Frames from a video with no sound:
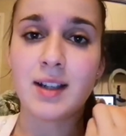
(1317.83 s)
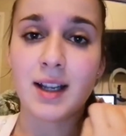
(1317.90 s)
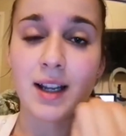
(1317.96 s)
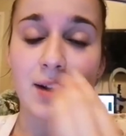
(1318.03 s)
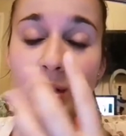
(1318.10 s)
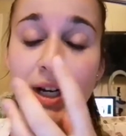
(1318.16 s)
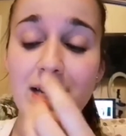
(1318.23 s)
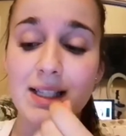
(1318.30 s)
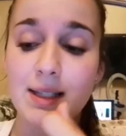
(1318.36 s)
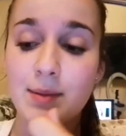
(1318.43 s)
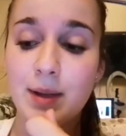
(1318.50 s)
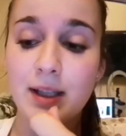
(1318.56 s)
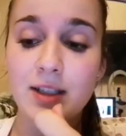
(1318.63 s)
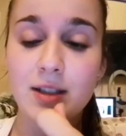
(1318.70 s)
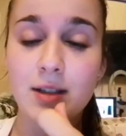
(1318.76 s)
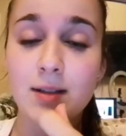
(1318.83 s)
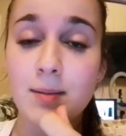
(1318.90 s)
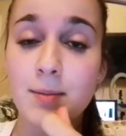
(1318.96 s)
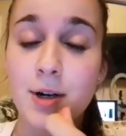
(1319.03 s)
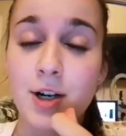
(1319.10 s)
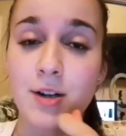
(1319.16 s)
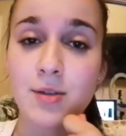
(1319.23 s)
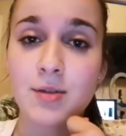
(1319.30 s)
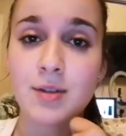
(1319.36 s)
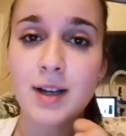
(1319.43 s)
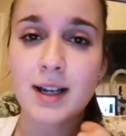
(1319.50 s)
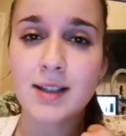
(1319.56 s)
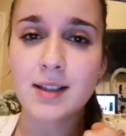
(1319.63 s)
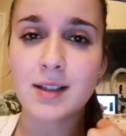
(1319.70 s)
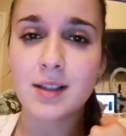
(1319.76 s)
Like, when I smell into the bottle,
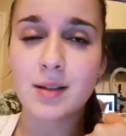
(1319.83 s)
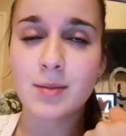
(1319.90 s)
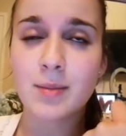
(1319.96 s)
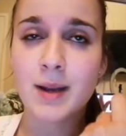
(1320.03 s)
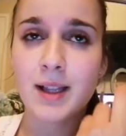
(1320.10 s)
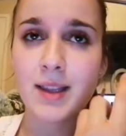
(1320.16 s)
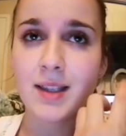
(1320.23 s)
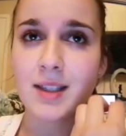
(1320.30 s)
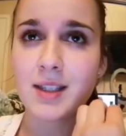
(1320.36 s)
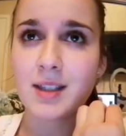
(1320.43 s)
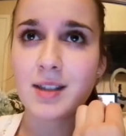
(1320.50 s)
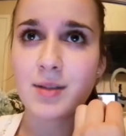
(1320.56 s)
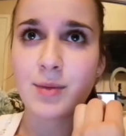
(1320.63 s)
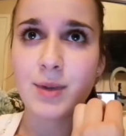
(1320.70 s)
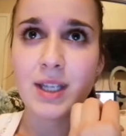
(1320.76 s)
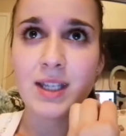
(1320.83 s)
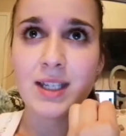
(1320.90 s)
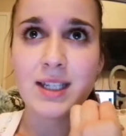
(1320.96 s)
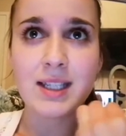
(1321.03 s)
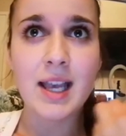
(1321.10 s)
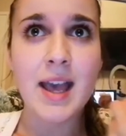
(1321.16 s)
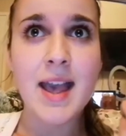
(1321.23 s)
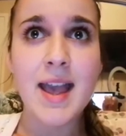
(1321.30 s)
I smell this sweetness.